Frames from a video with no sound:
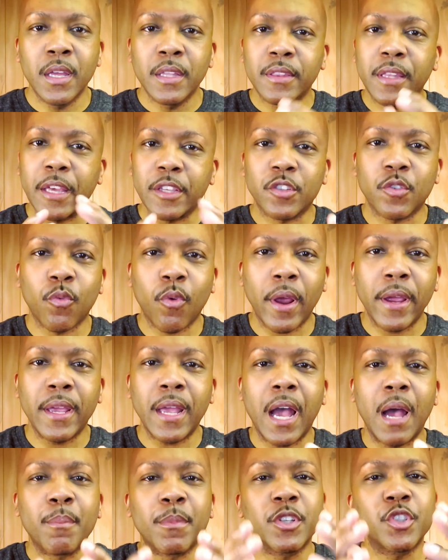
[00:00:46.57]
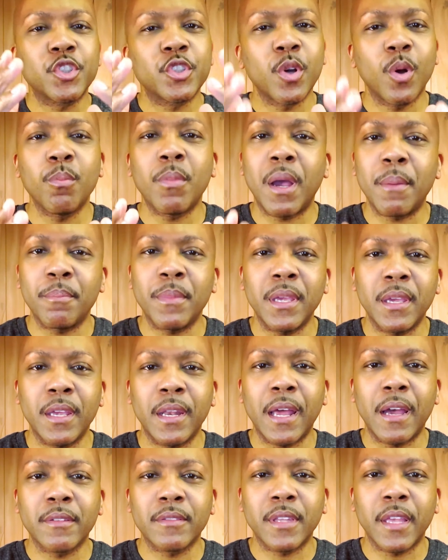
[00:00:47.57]
That's right, I'm going to show my
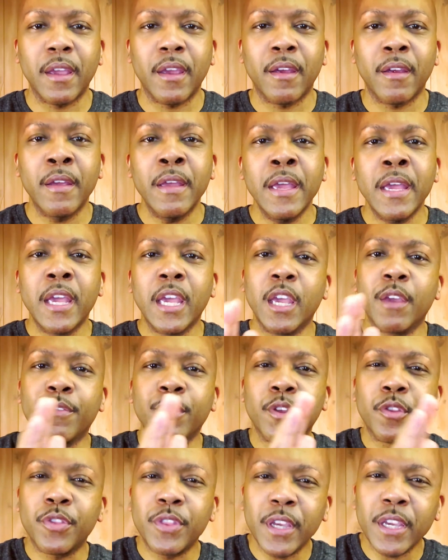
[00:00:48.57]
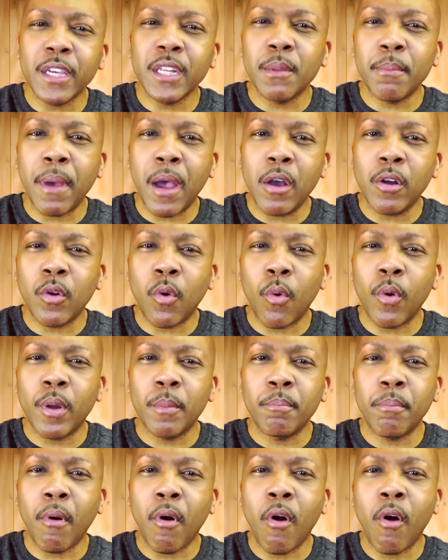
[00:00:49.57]
men out there, if you're thinking about
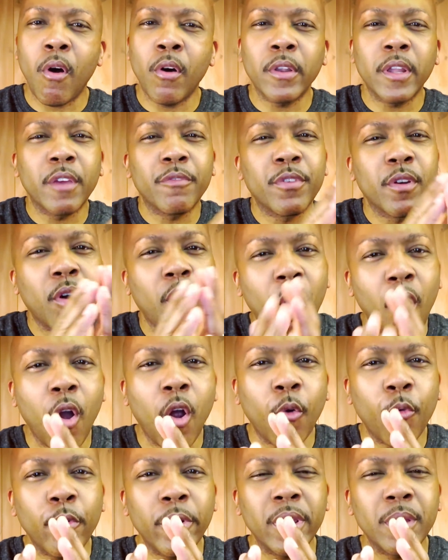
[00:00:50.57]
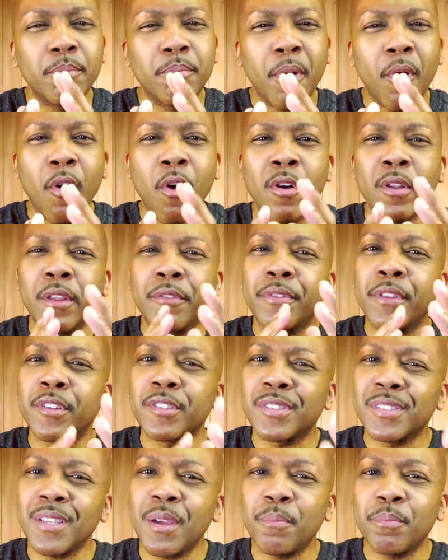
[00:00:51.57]
going bald, if you're already bald, if
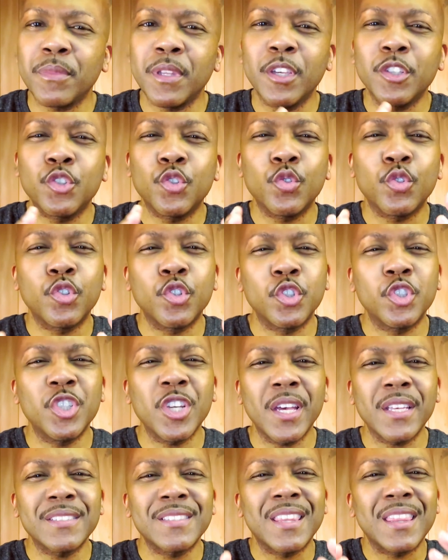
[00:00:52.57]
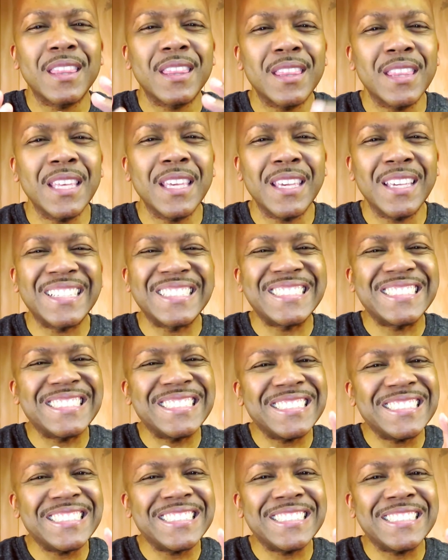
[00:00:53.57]
there's some things you just think,
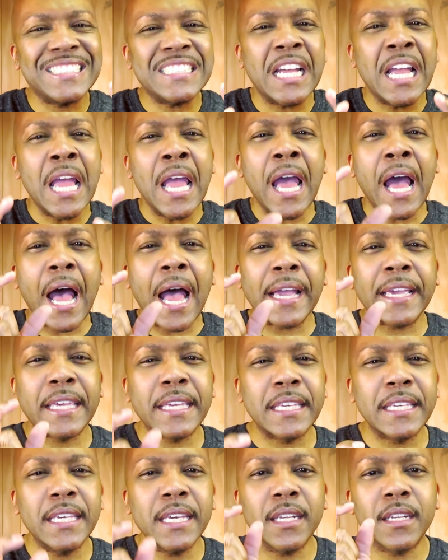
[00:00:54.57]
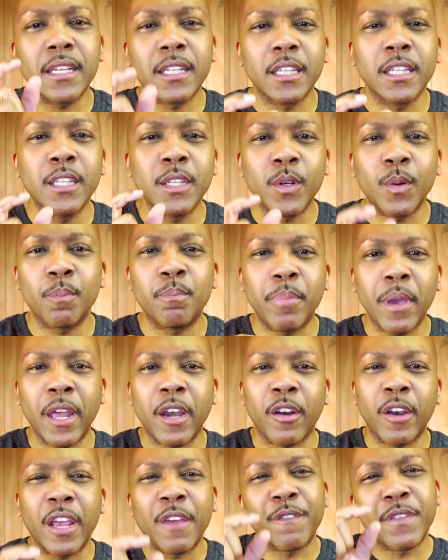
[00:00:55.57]
I could get a little
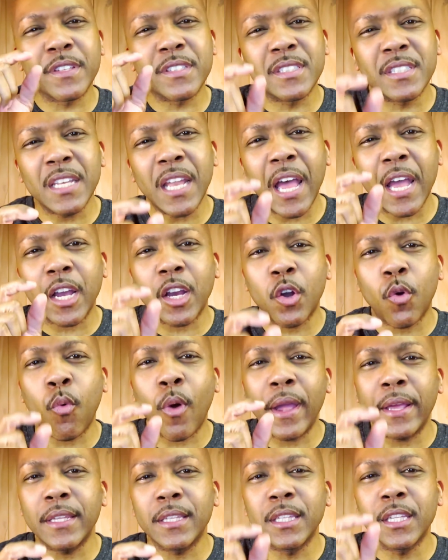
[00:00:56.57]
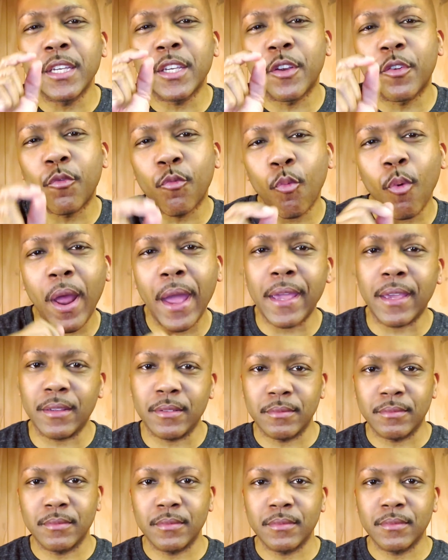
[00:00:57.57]
better. If it's not quite looking right,
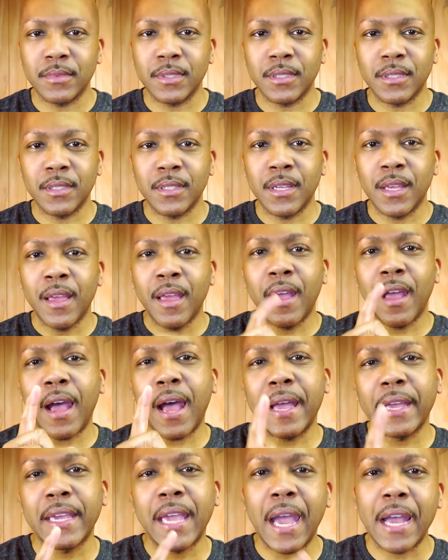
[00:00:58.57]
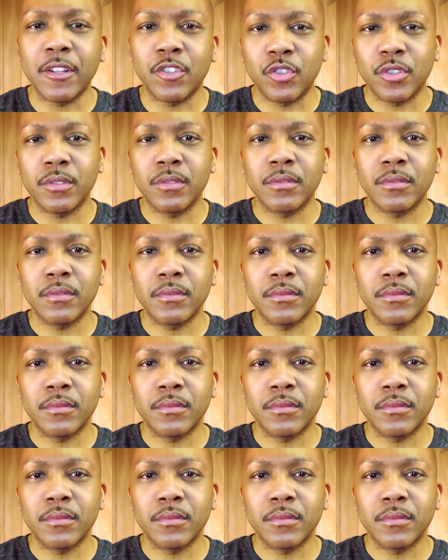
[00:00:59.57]
I got you.